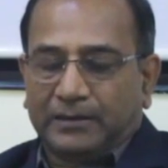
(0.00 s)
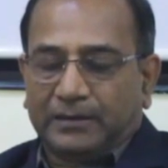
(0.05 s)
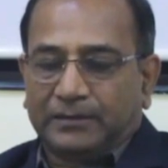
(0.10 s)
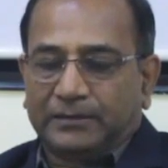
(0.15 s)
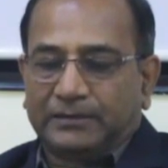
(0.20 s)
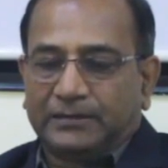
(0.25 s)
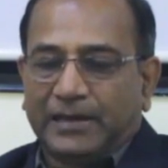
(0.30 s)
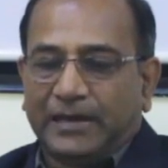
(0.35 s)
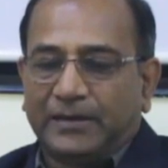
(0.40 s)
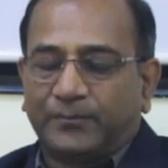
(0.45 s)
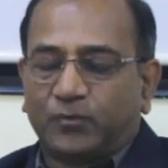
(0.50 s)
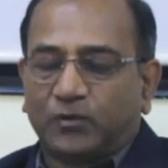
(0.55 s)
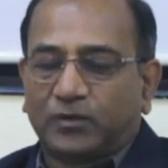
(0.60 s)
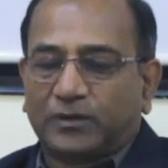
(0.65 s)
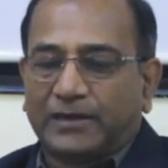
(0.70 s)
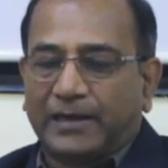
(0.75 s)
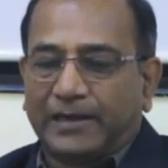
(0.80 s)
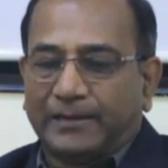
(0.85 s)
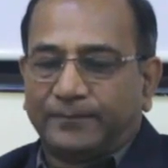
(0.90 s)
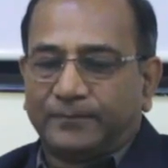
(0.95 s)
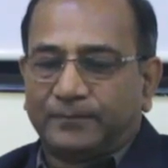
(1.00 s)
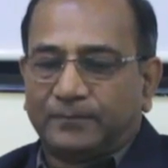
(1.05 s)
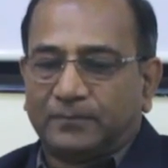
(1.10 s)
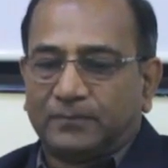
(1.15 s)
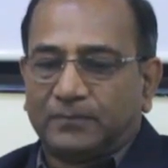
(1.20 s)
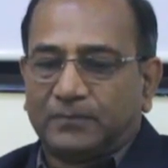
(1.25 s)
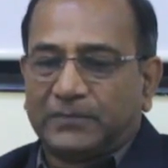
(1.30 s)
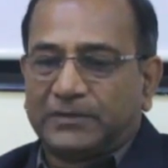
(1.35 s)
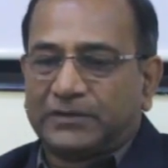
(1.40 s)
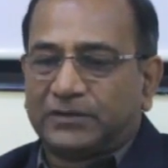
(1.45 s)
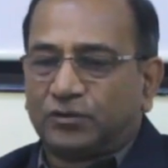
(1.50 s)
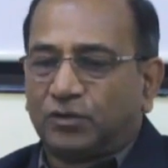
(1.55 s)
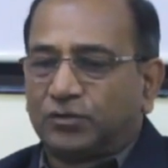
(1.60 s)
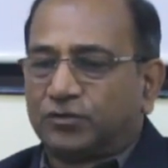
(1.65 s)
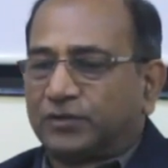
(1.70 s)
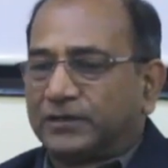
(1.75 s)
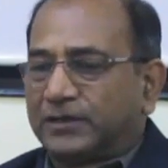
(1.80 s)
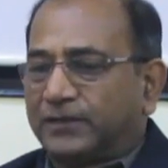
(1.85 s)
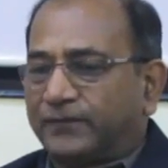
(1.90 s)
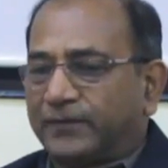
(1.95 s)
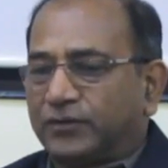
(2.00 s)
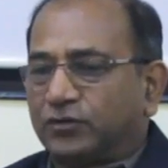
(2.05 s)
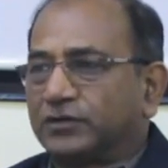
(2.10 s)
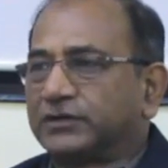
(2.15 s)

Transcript: In that program, it is also referred